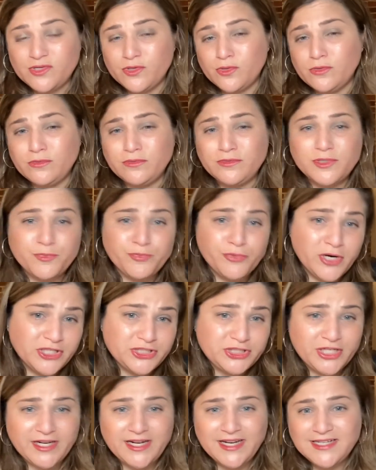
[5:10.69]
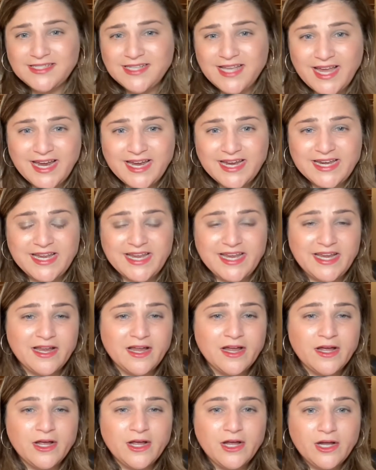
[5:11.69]
So depression, anxiety,
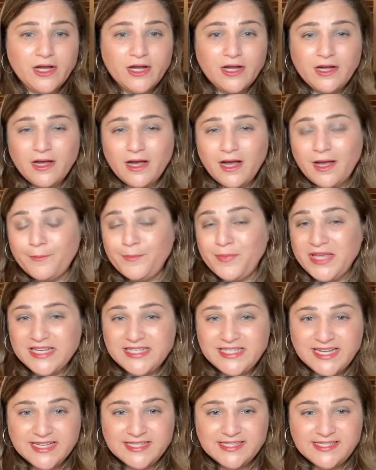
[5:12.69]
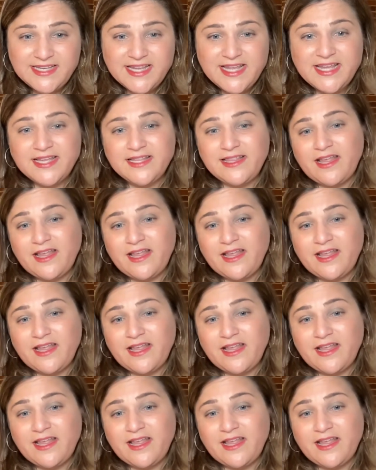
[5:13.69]
PTSD.